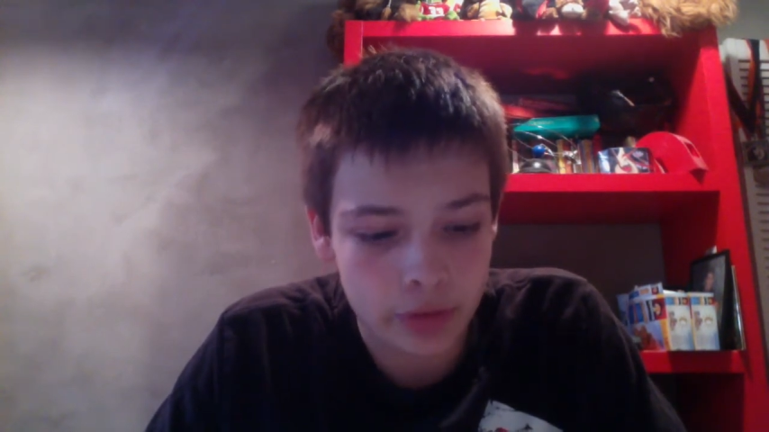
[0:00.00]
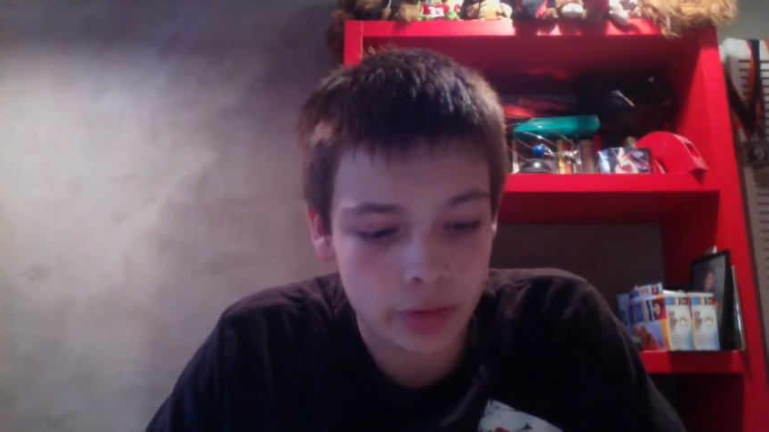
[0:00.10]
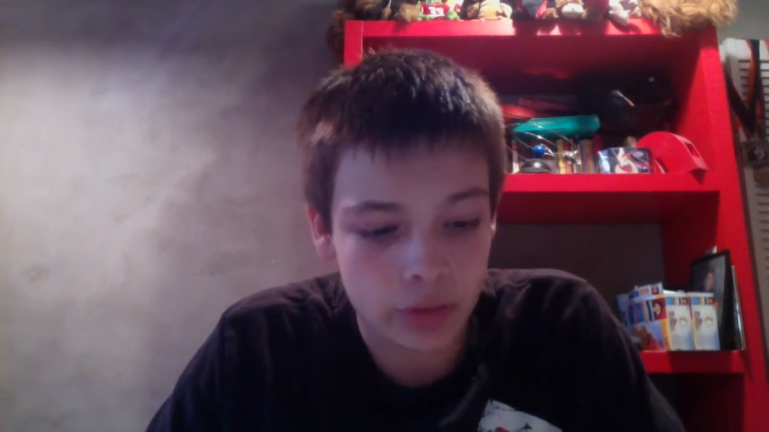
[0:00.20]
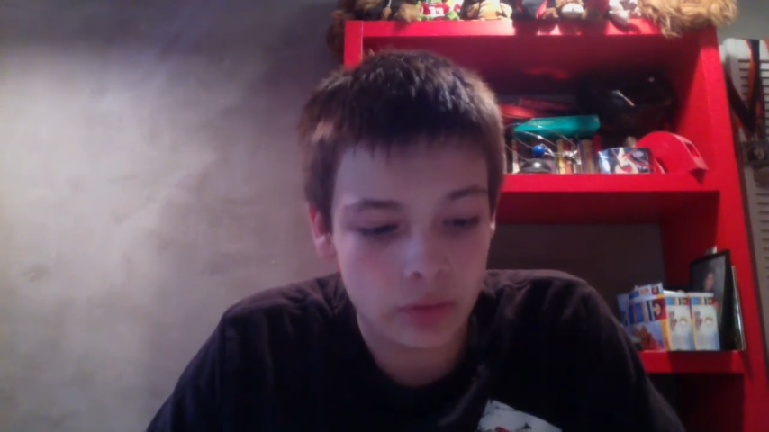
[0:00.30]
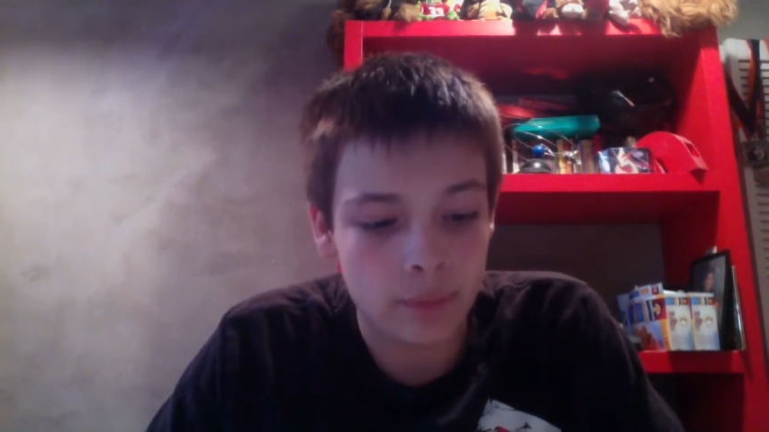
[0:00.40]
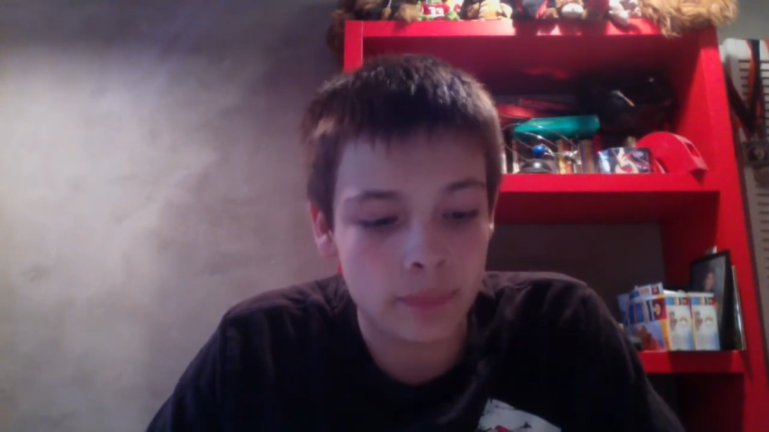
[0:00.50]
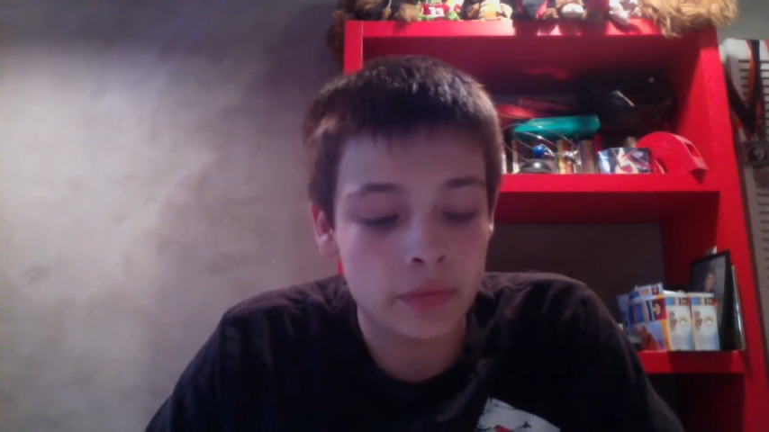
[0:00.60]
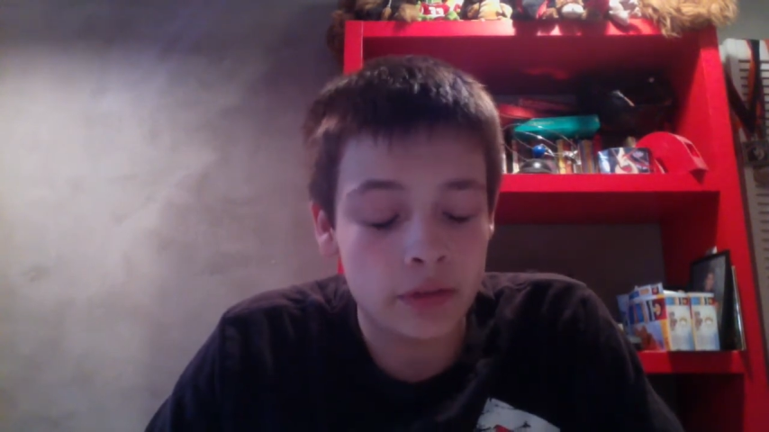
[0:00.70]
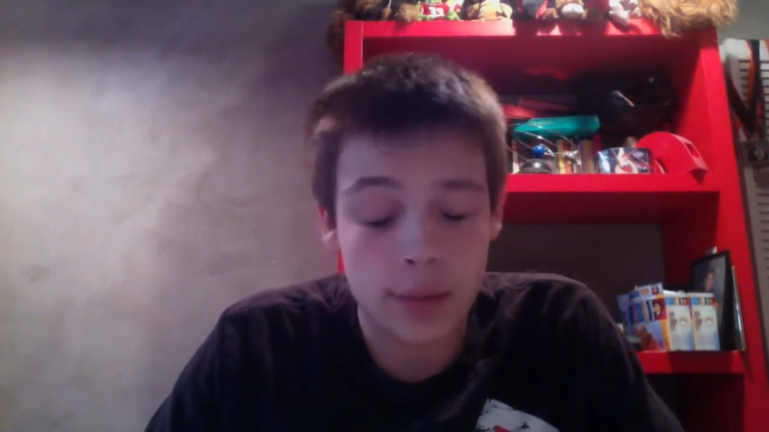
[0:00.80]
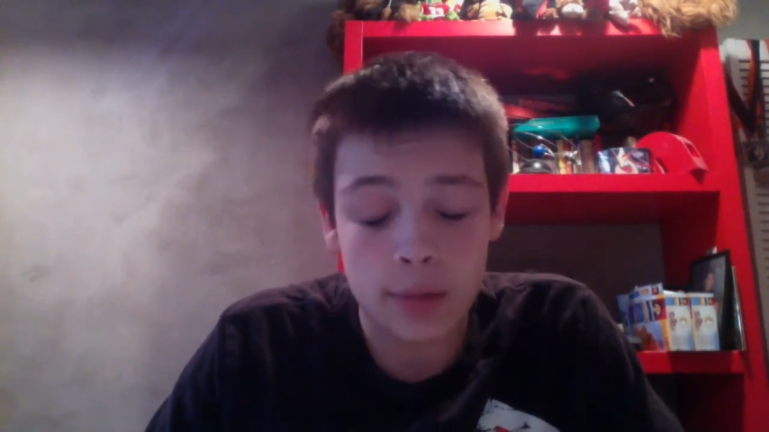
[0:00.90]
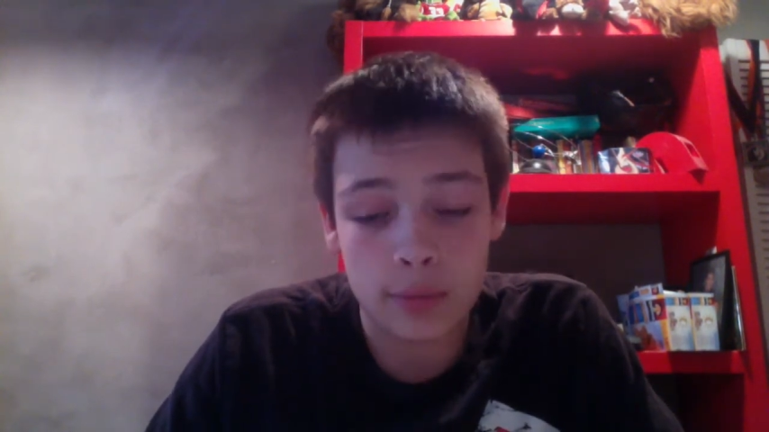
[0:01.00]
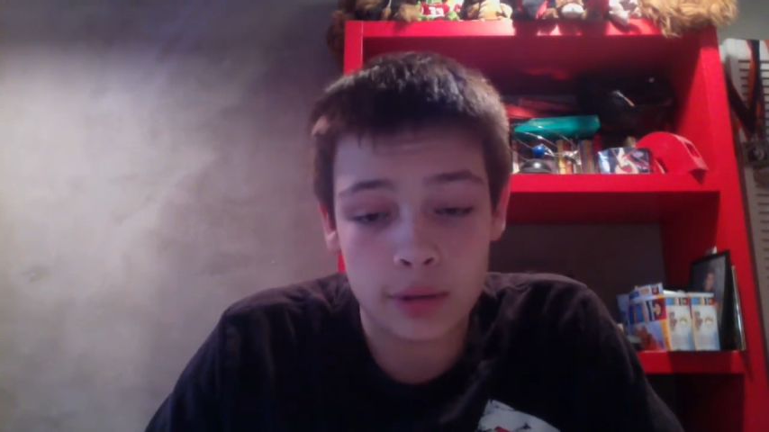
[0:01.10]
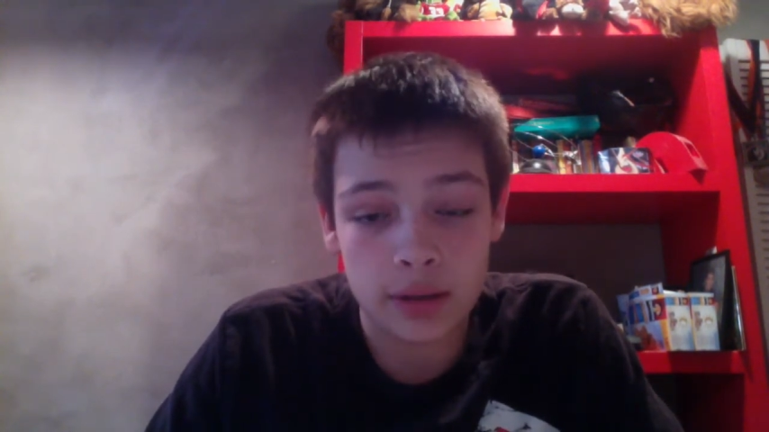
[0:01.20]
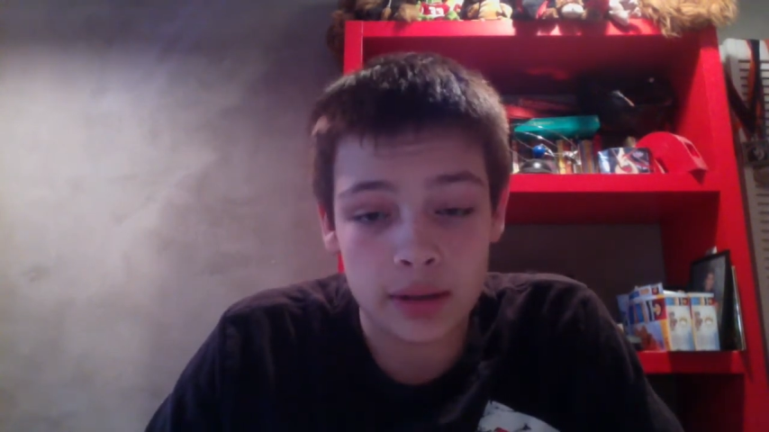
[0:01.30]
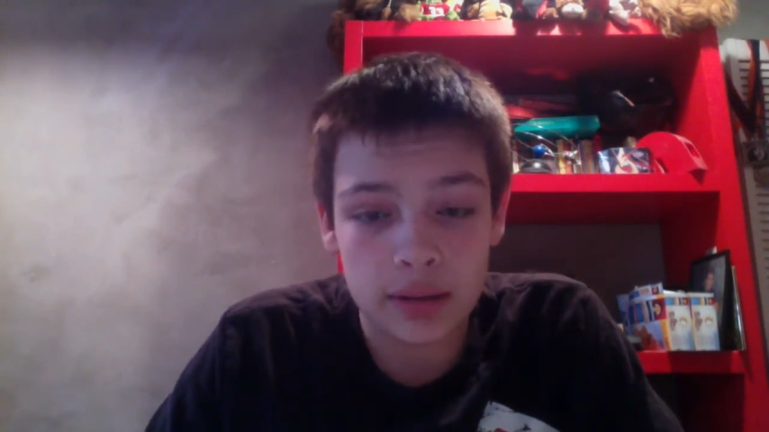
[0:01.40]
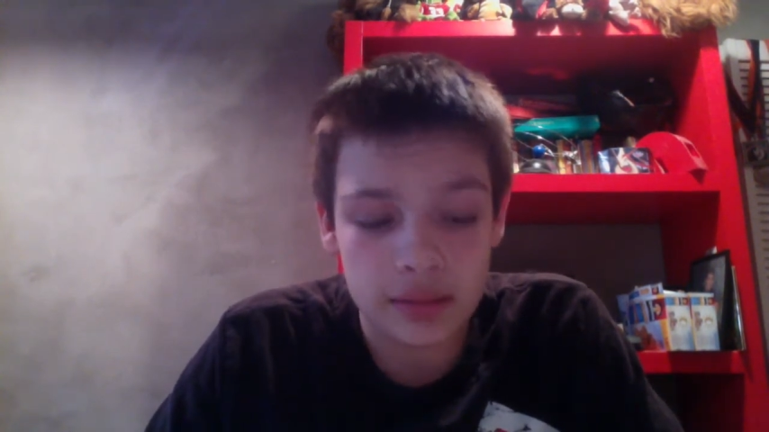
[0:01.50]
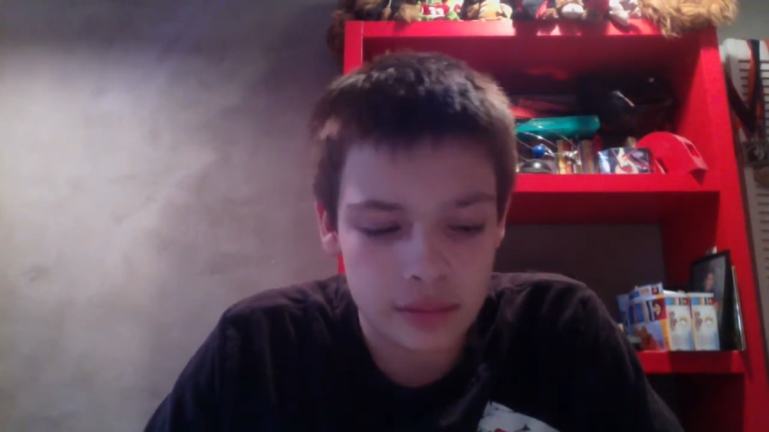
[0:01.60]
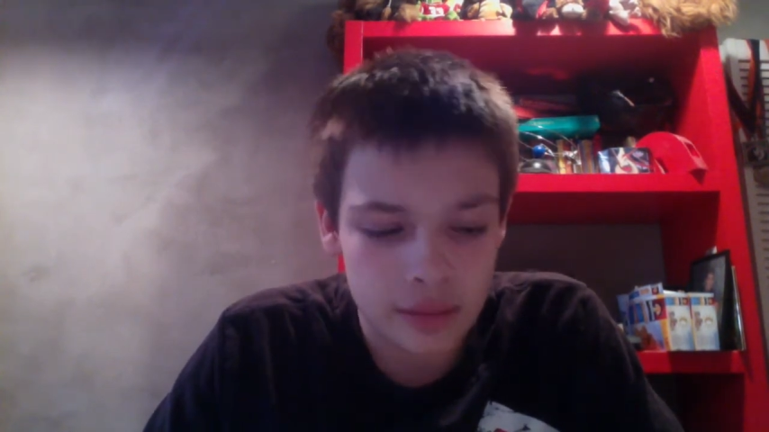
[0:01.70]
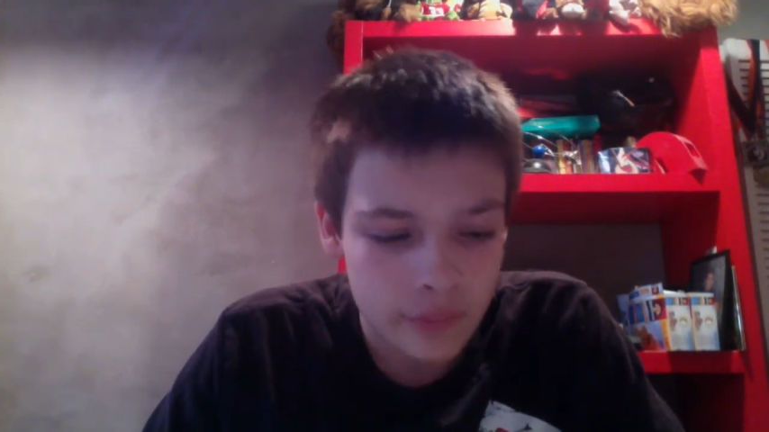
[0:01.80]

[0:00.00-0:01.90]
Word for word: So the iPad mini is